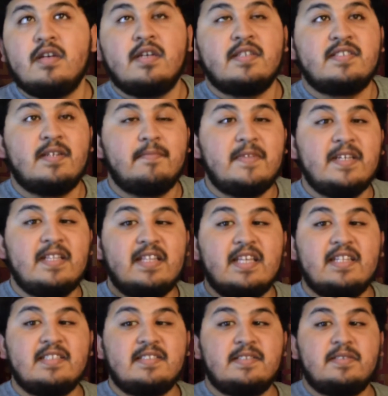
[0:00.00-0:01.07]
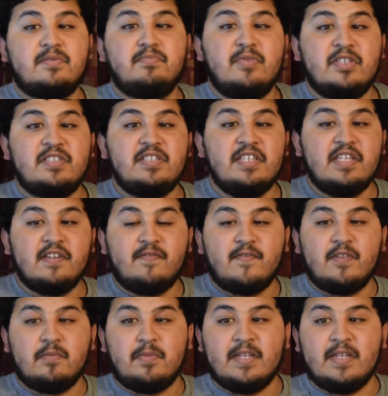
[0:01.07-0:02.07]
something that is much needed for the